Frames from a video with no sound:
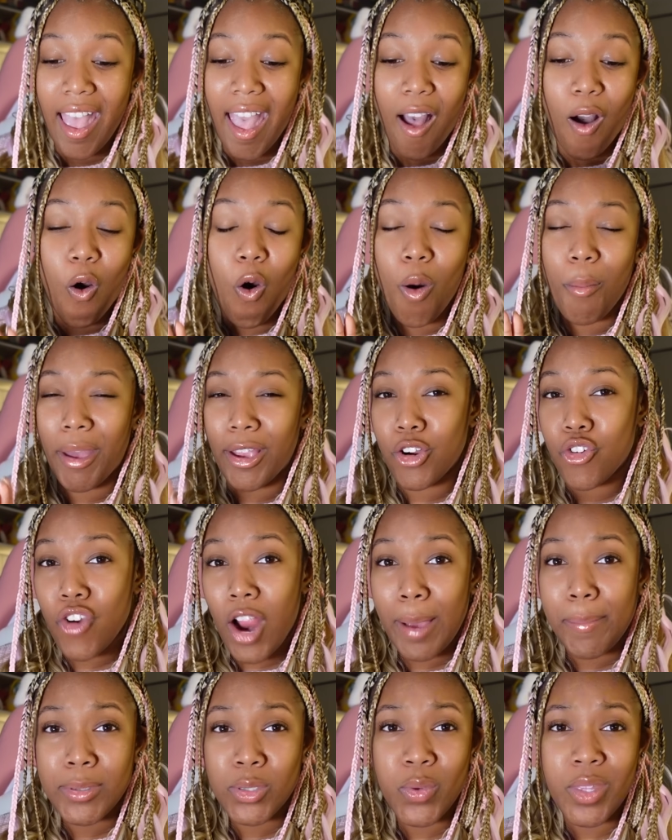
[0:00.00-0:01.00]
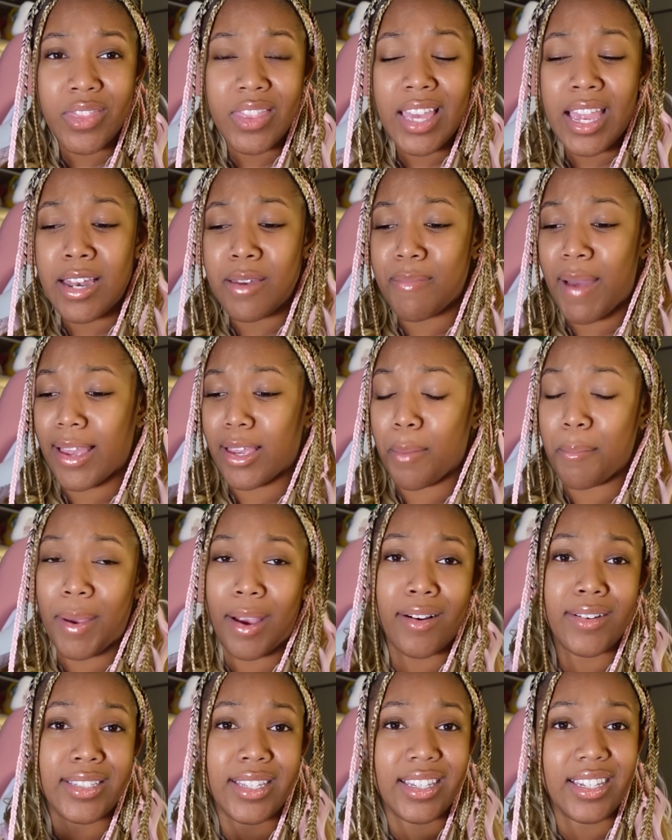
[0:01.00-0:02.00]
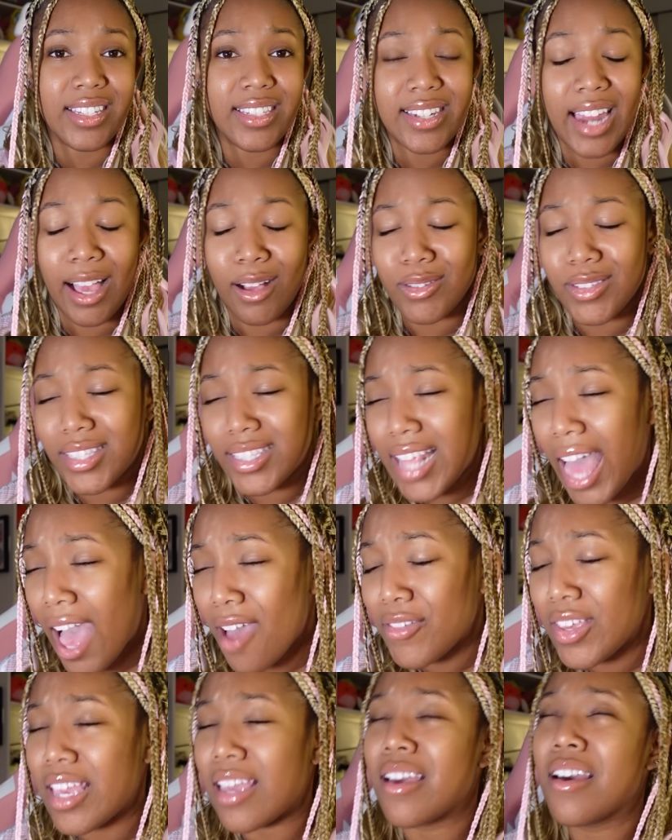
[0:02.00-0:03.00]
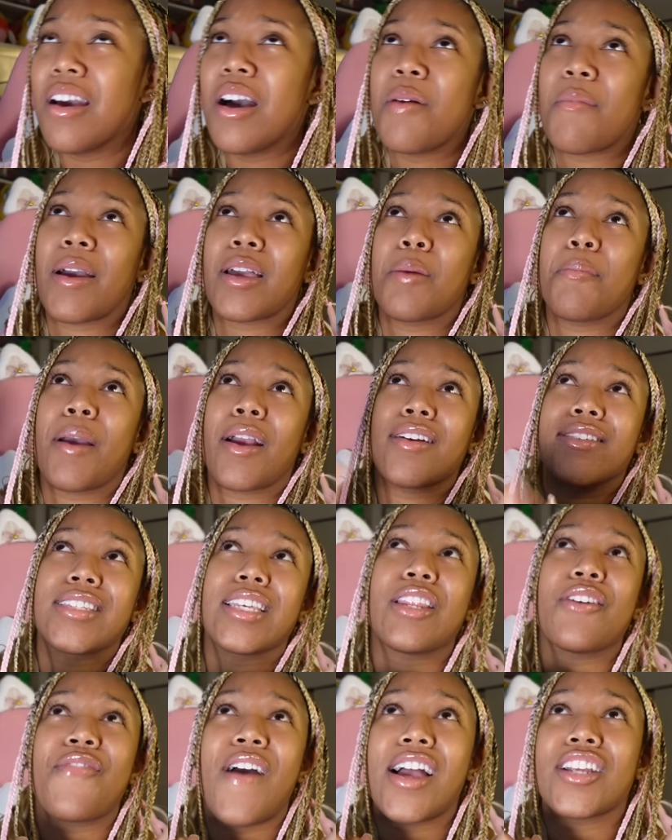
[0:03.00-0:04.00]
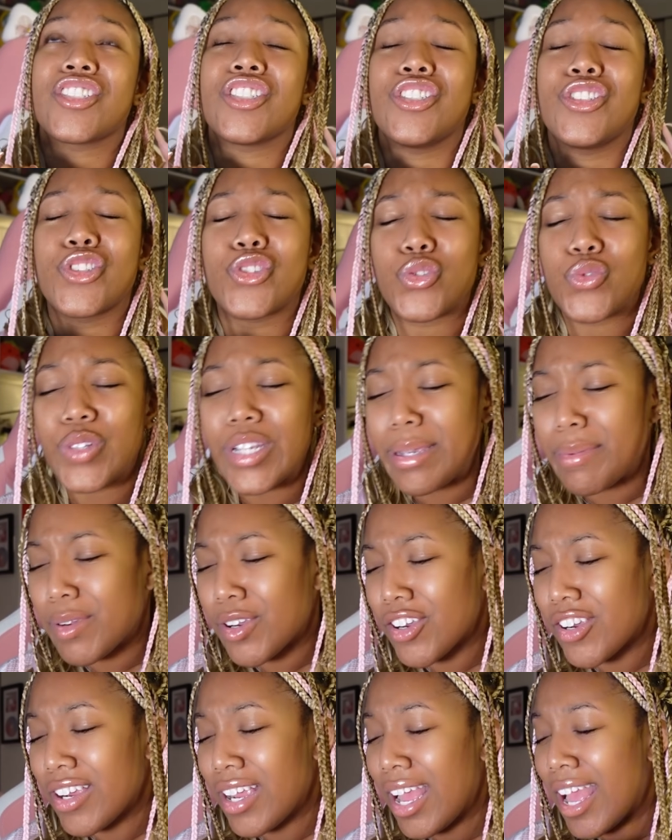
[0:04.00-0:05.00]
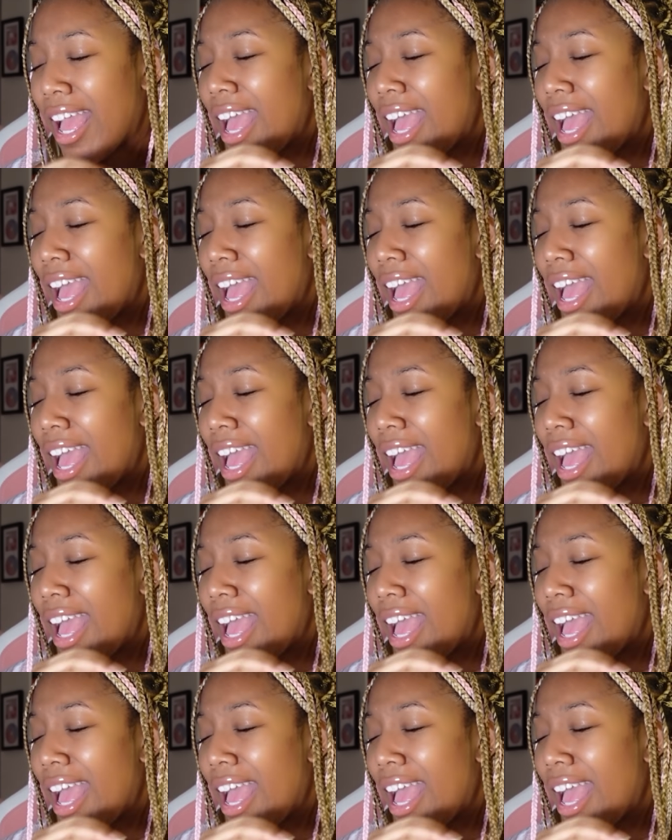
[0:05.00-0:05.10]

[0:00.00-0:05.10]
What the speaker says: All my gripes with it, my comparison to Style Savvy, my comparison to Fashion Dreamer.